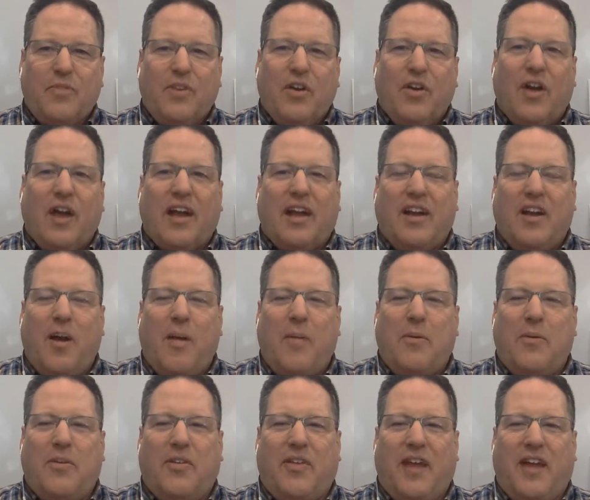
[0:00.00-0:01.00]
Or I can help
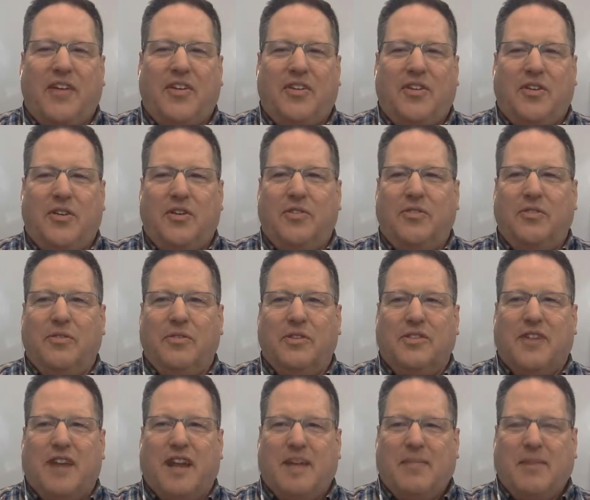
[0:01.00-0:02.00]
you with that too. We
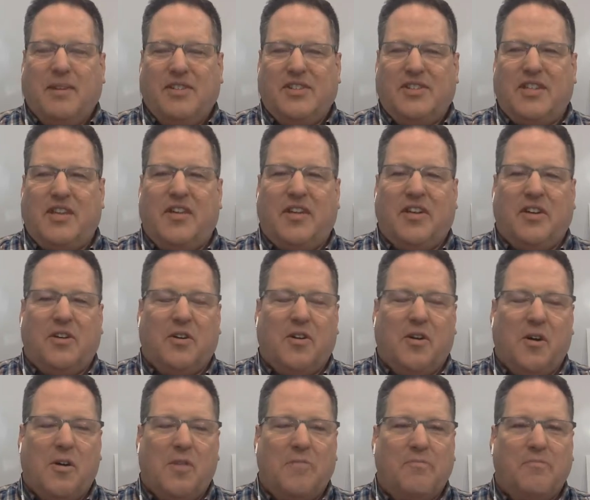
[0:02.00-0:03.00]
talk about selling your
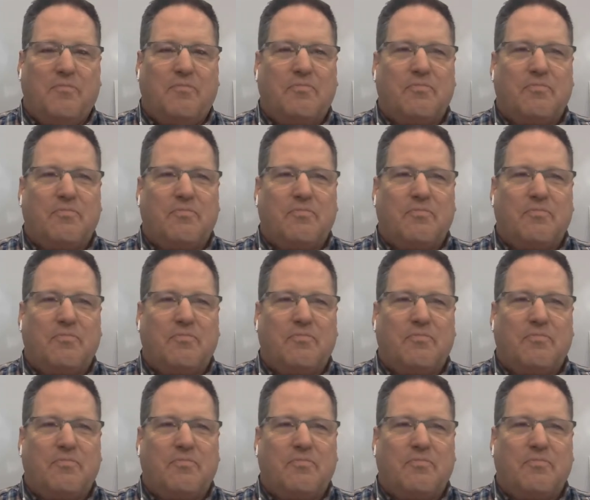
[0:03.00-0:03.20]
home.